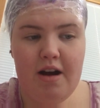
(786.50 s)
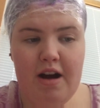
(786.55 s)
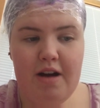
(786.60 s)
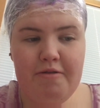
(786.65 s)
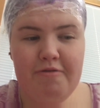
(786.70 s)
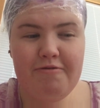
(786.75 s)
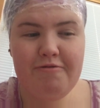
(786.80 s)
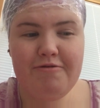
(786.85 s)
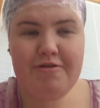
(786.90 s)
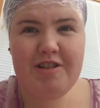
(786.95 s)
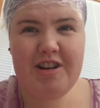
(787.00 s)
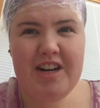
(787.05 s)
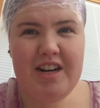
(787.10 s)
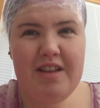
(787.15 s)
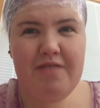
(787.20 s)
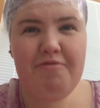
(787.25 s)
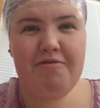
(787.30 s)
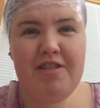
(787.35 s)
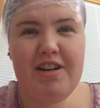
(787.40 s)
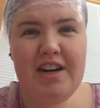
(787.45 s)
a
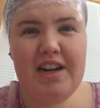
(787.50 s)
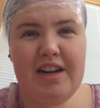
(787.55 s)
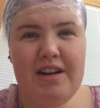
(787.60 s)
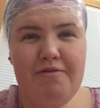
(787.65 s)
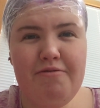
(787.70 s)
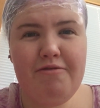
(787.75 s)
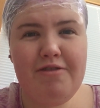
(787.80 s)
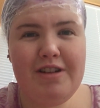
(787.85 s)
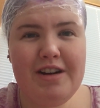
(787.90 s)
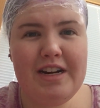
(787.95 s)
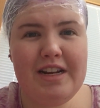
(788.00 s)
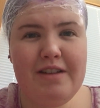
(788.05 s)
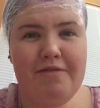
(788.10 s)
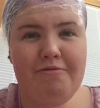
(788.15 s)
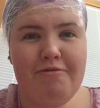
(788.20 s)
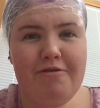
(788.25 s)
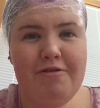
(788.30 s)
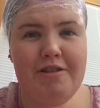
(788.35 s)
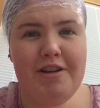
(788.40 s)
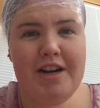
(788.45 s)

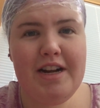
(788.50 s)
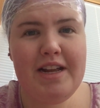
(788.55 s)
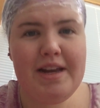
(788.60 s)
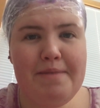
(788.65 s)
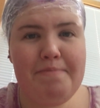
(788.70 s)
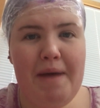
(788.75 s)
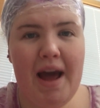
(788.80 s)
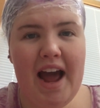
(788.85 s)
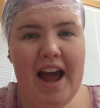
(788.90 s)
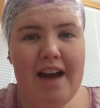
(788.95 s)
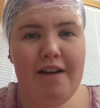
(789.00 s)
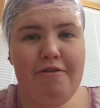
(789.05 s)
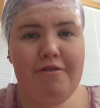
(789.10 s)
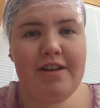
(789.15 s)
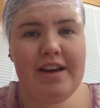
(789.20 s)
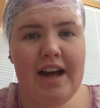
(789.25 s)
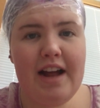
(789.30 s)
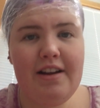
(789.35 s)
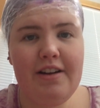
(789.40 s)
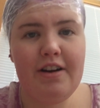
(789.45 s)
really pale
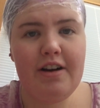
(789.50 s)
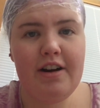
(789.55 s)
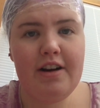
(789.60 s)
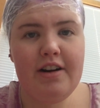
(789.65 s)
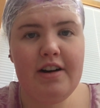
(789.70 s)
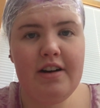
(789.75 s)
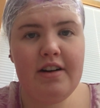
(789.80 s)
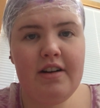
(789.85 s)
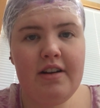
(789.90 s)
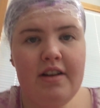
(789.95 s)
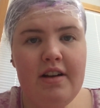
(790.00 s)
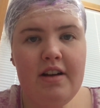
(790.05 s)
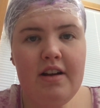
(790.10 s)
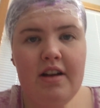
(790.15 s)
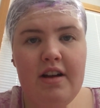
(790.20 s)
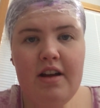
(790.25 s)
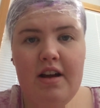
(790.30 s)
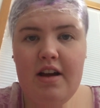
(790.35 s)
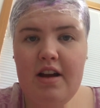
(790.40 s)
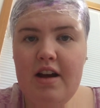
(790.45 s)
yellow,
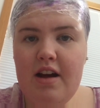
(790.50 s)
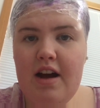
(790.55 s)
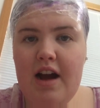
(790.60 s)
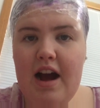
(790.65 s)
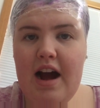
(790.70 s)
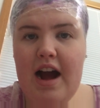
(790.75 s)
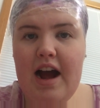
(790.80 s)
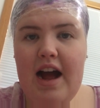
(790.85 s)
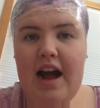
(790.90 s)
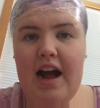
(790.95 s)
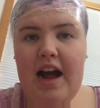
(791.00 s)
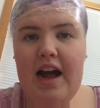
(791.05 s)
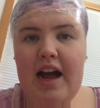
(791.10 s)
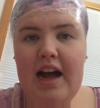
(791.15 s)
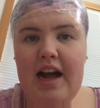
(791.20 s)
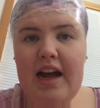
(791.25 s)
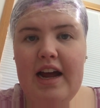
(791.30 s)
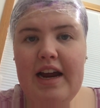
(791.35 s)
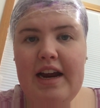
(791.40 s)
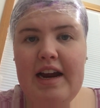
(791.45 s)

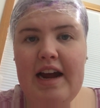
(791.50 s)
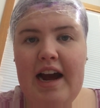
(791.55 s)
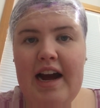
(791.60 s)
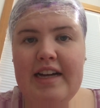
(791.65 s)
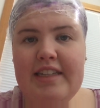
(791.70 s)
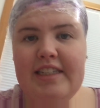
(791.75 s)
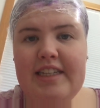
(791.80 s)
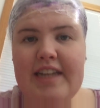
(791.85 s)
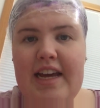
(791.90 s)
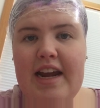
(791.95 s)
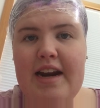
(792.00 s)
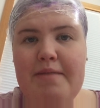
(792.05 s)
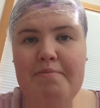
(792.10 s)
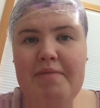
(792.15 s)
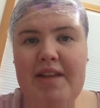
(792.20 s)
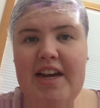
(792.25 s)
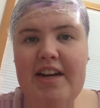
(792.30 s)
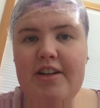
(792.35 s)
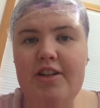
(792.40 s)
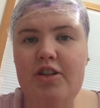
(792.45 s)
I had to get it
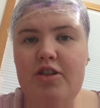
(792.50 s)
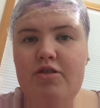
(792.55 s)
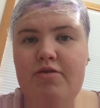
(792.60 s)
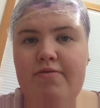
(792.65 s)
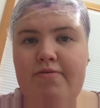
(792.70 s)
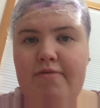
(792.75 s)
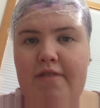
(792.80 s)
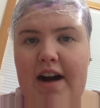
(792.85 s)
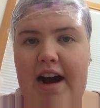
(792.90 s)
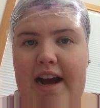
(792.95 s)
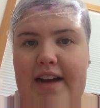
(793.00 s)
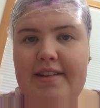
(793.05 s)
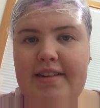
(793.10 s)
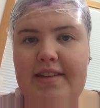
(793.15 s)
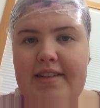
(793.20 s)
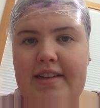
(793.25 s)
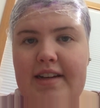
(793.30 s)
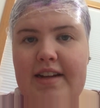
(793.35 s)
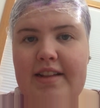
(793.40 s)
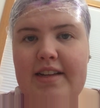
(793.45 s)
bleached
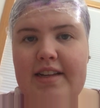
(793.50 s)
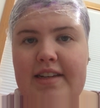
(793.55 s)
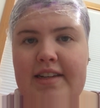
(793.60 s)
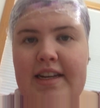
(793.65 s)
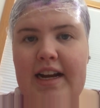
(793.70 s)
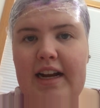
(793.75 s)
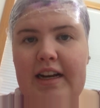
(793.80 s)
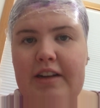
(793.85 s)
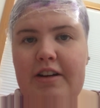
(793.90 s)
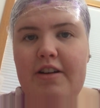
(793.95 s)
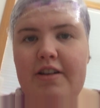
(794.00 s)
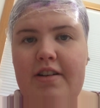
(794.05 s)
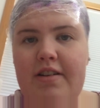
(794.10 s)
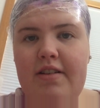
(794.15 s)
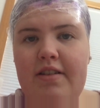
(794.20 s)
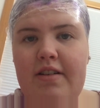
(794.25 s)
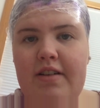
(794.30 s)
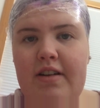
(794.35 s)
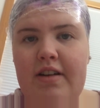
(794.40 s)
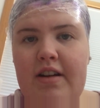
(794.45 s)
twice at the salon,
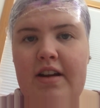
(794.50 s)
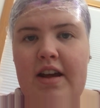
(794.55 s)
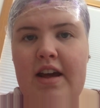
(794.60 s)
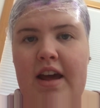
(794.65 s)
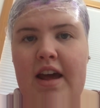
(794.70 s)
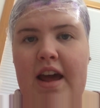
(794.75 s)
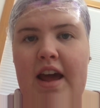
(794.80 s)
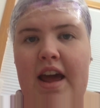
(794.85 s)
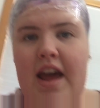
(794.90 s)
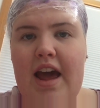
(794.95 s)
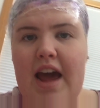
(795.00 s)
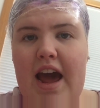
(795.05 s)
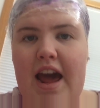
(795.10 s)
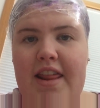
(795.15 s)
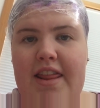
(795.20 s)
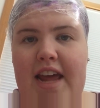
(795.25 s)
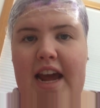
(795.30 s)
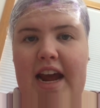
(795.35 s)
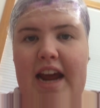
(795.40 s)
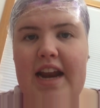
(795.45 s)

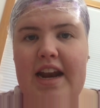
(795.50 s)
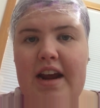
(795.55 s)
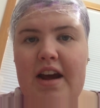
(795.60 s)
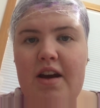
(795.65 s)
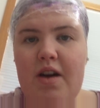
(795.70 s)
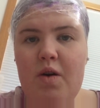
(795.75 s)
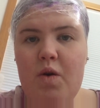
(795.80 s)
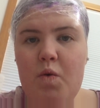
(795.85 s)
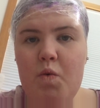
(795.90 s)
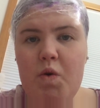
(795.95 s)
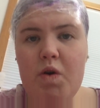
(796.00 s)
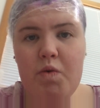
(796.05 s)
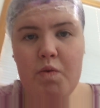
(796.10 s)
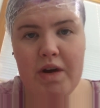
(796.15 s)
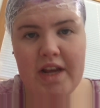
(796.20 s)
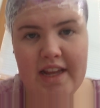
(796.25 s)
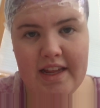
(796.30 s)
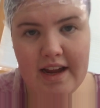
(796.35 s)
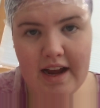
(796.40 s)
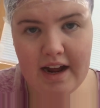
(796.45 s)
and then
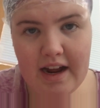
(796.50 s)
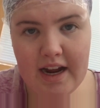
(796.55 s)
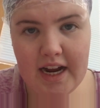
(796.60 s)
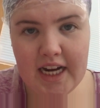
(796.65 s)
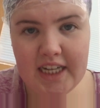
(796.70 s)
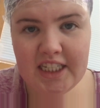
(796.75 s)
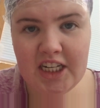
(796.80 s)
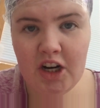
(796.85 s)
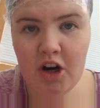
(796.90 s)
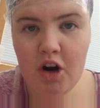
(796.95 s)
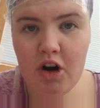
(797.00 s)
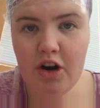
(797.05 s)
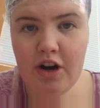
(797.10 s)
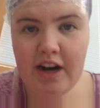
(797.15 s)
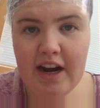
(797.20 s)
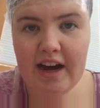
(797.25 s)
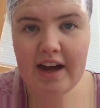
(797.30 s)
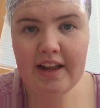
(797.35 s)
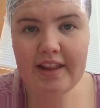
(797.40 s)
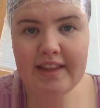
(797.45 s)
with a
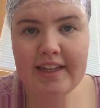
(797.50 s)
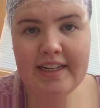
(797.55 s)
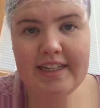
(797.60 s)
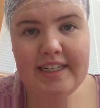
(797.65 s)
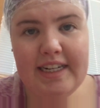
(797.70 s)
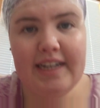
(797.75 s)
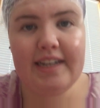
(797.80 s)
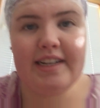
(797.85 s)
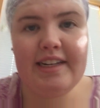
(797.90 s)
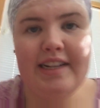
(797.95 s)
toner that did